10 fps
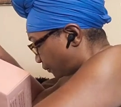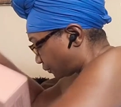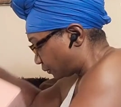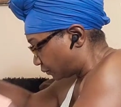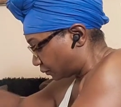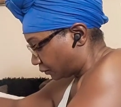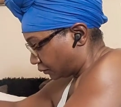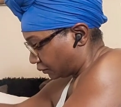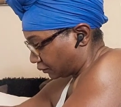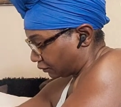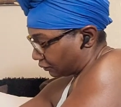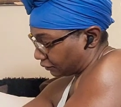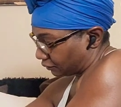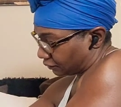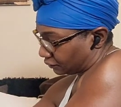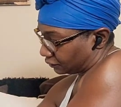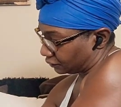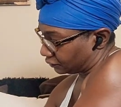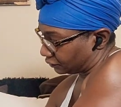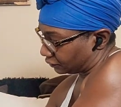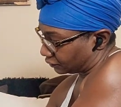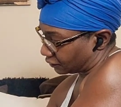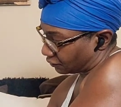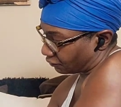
No one is speaking in this clip.